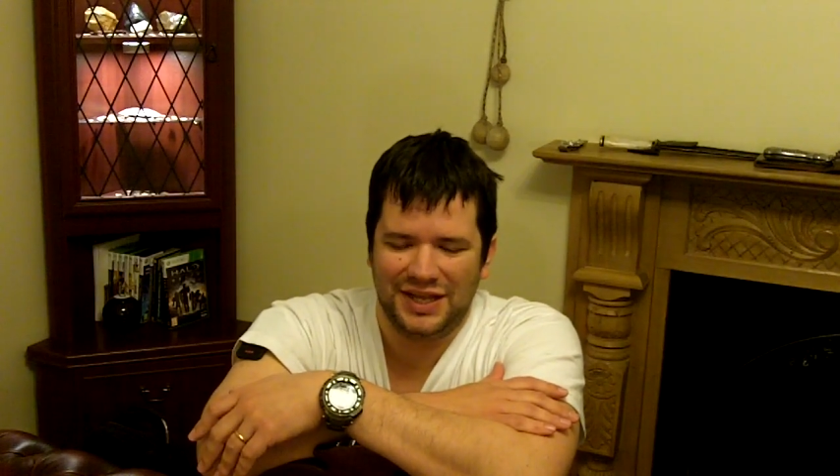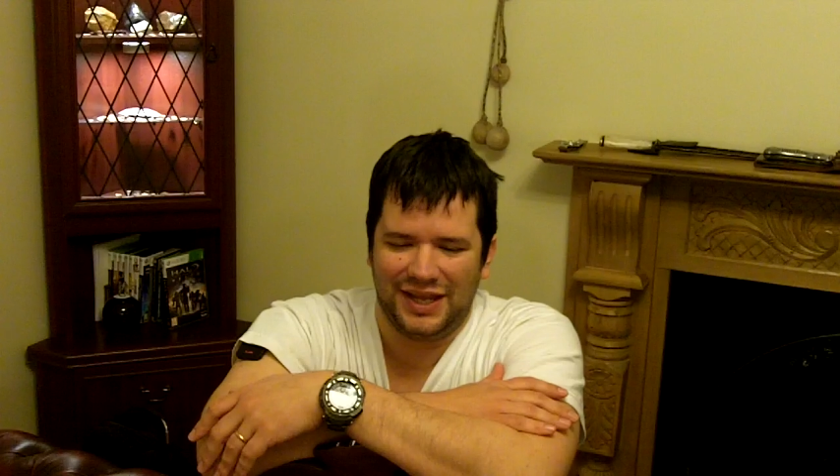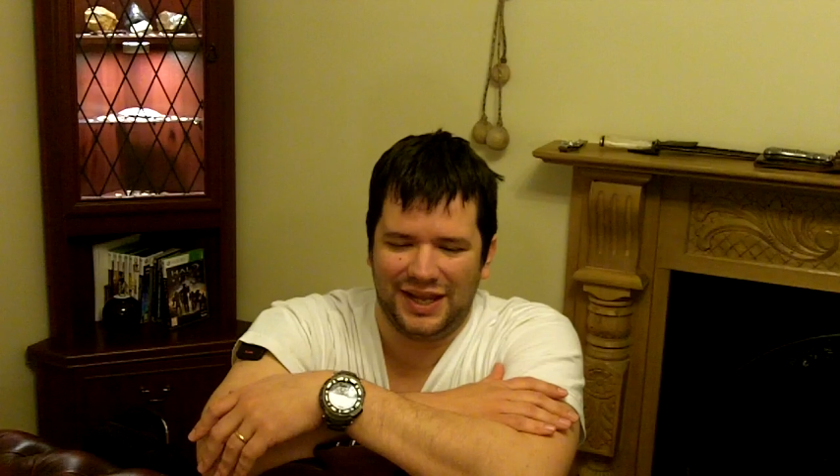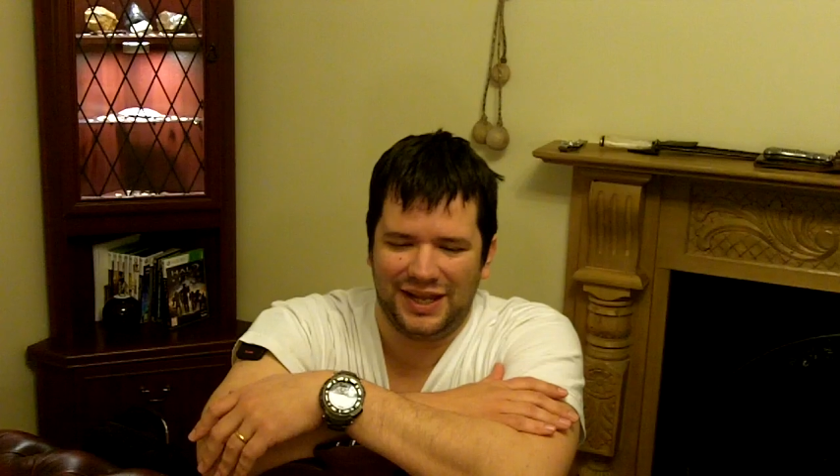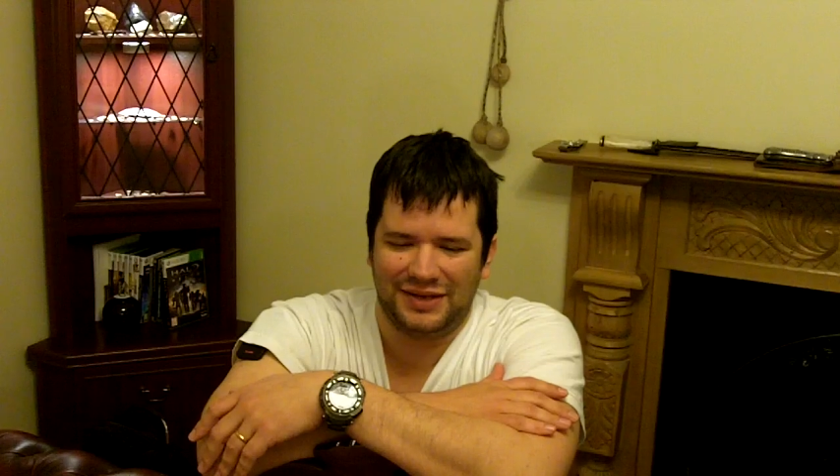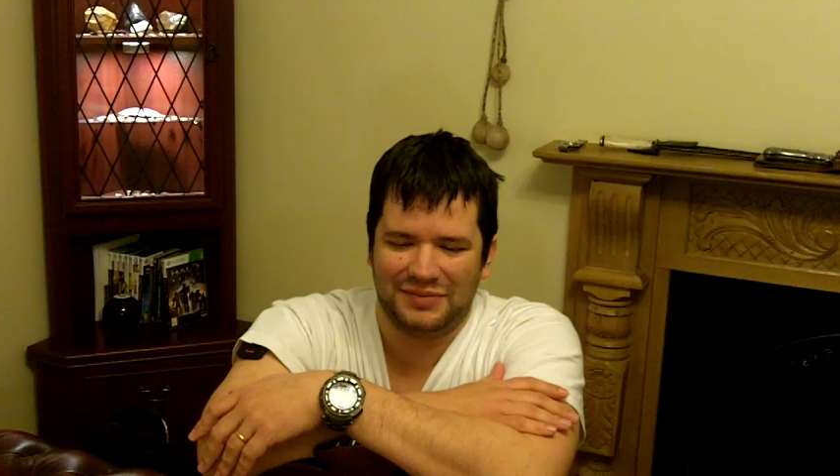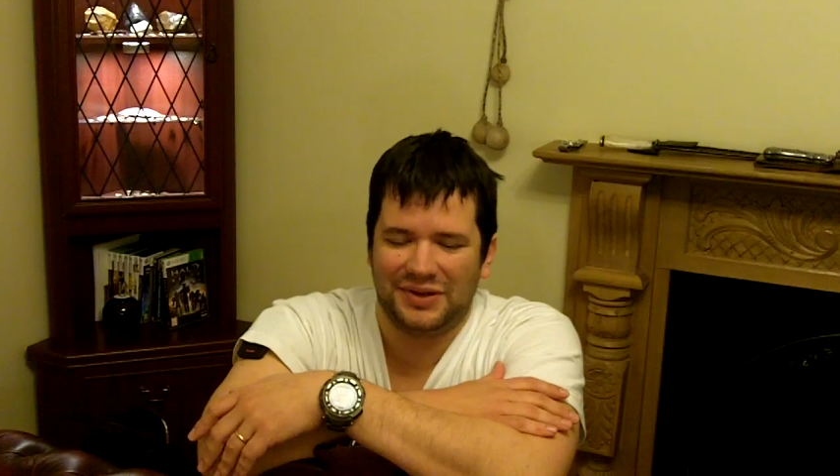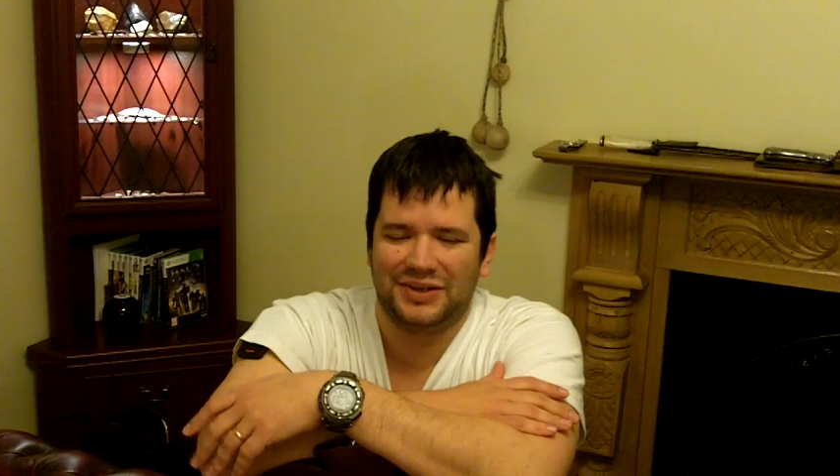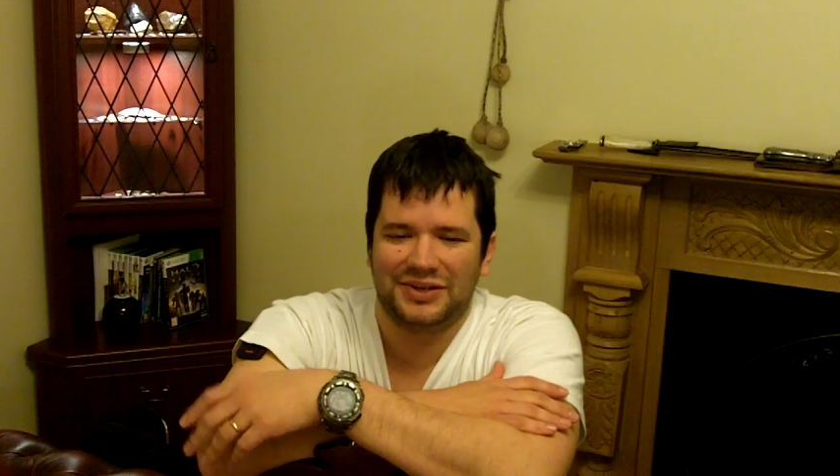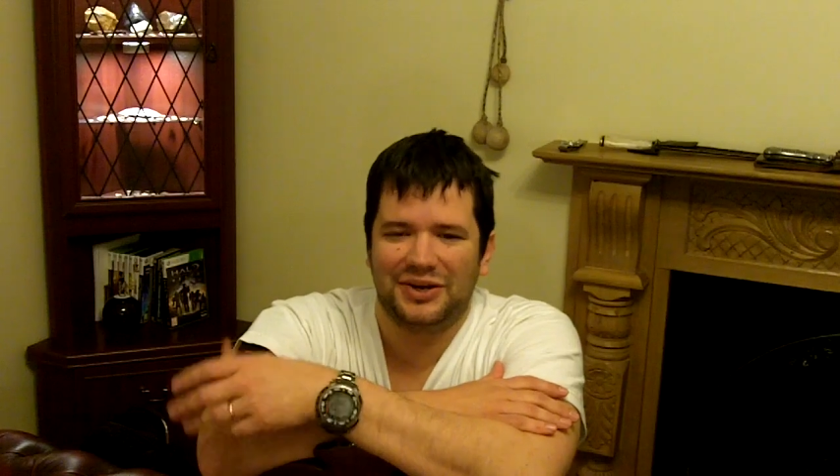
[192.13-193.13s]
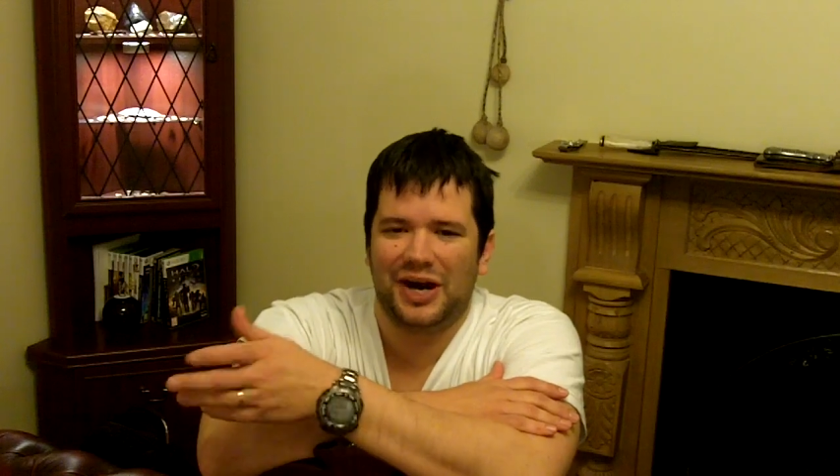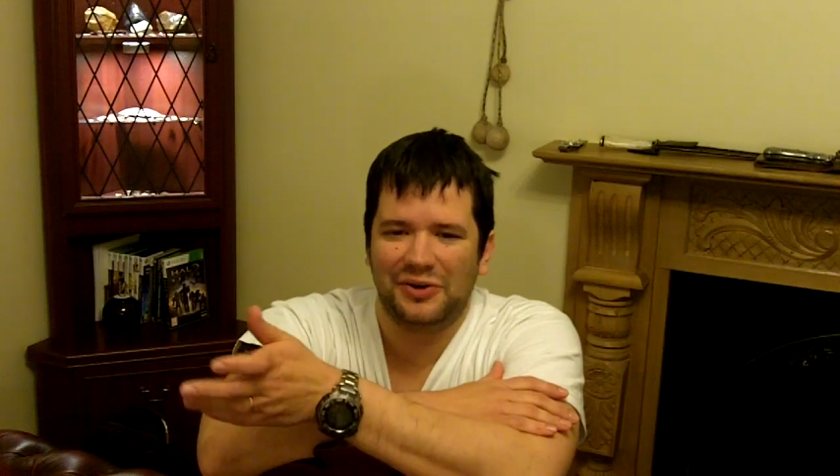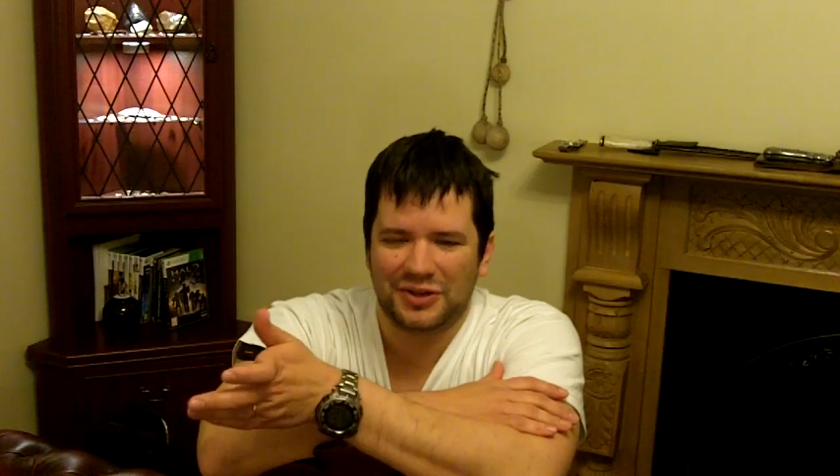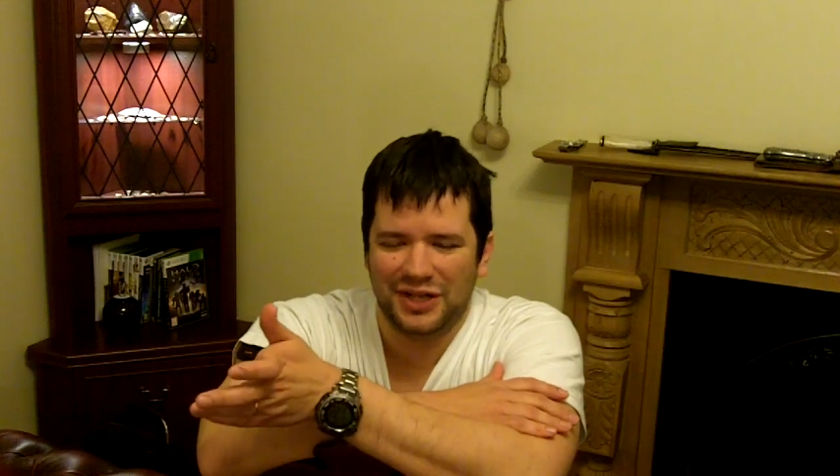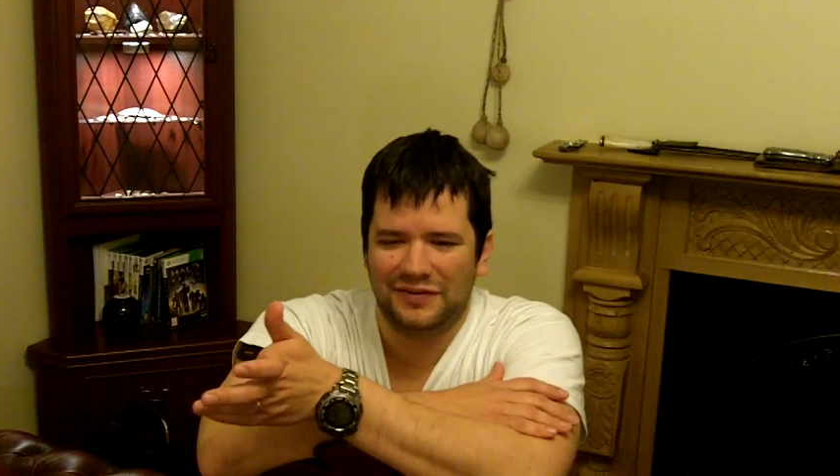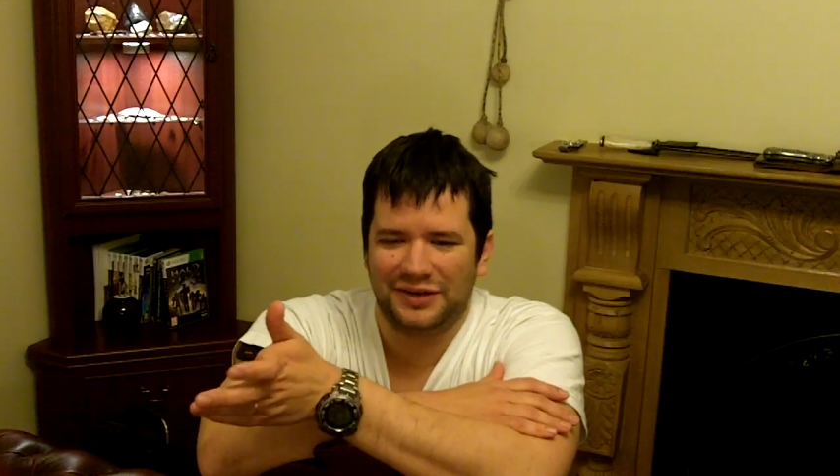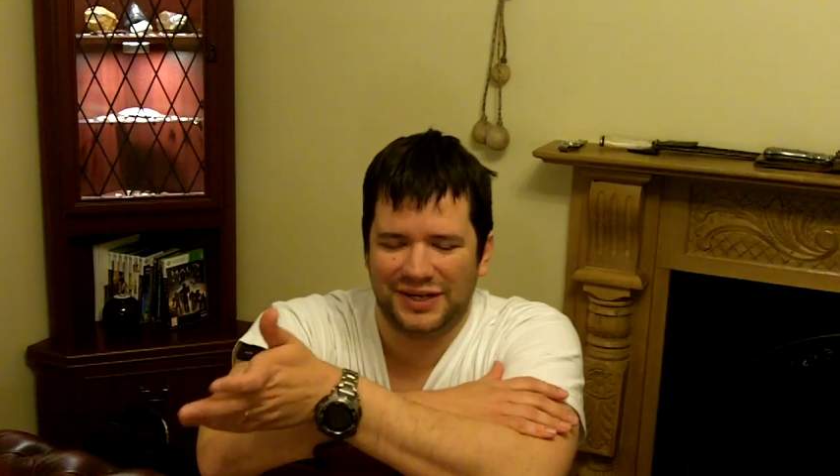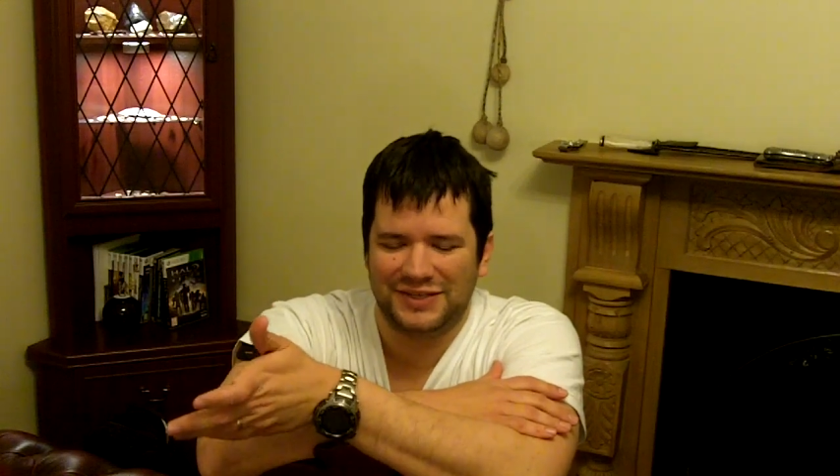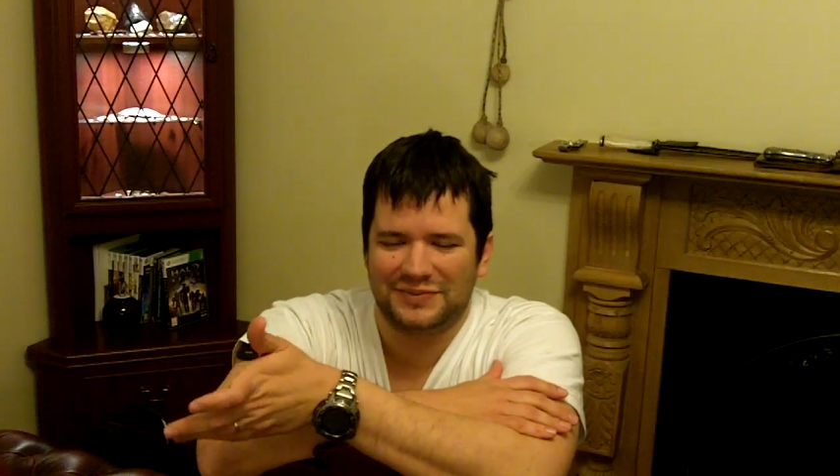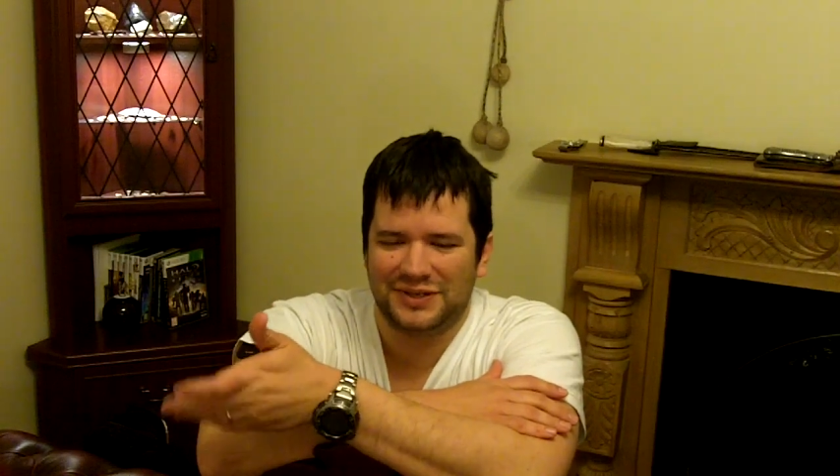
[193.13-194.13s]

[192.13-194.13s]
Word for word: And but you know how clever it is,